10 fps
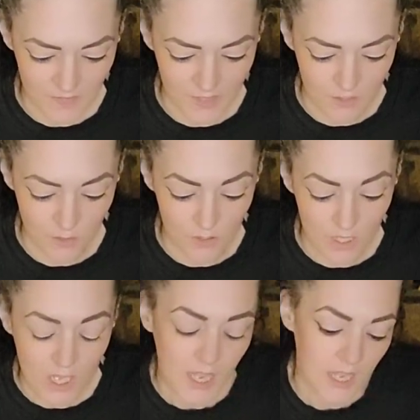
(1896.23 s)
Very cool.
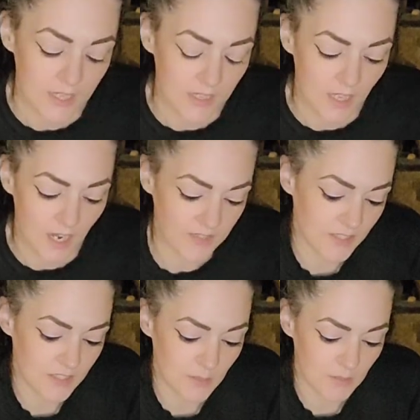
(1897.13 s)
And I
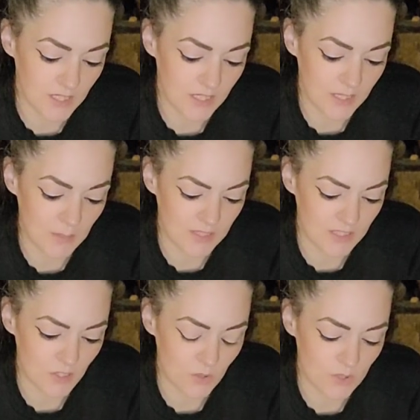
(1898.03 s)
think something I like about
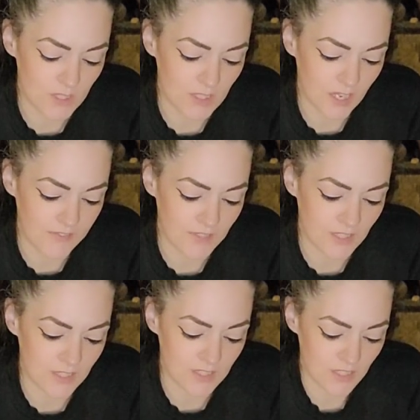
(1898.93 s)
this too is I feel
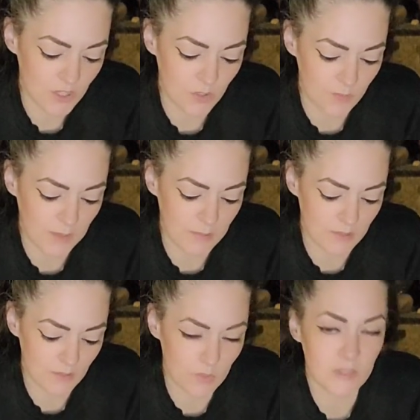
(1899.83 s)
like the tissue
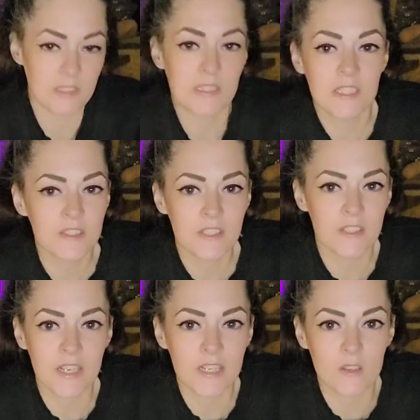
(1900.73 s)
paper will
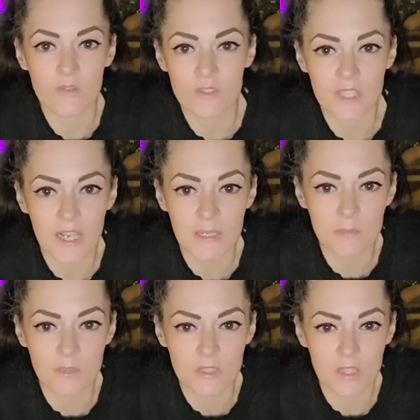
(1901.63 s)
deteriorate over
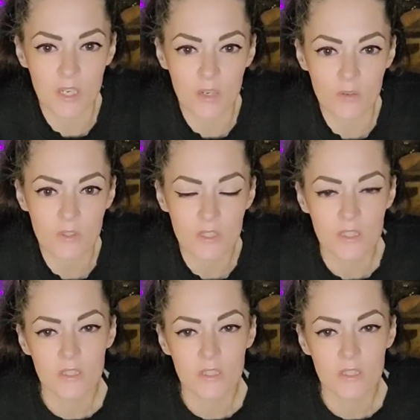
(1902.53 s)
time, you know,